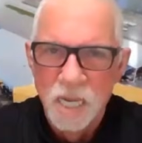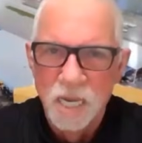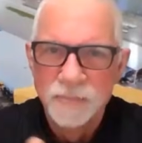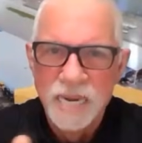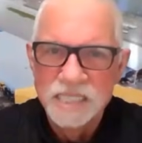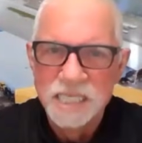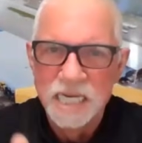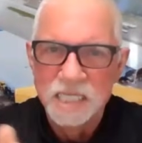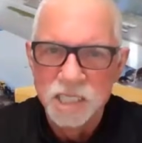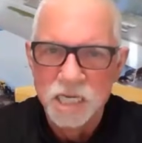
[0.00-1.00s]
It may take
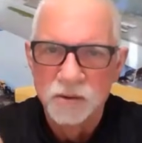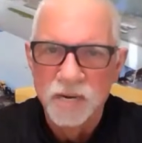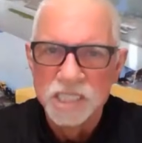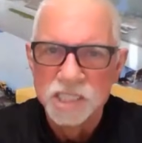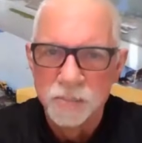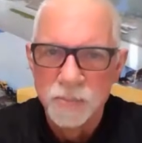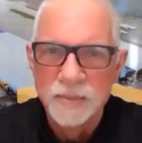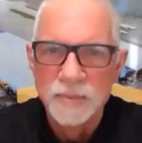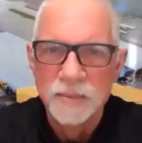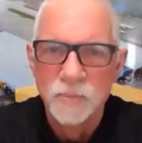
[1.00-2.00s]
a generation,
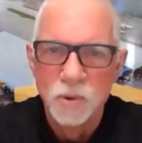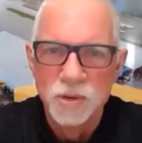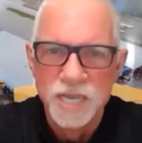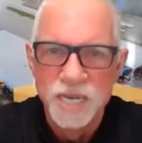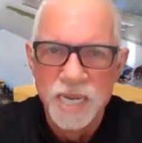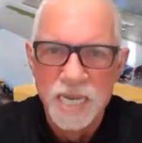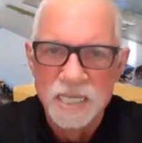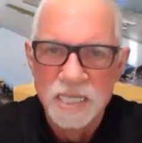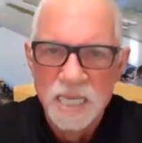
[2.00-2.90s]
maybe more than that.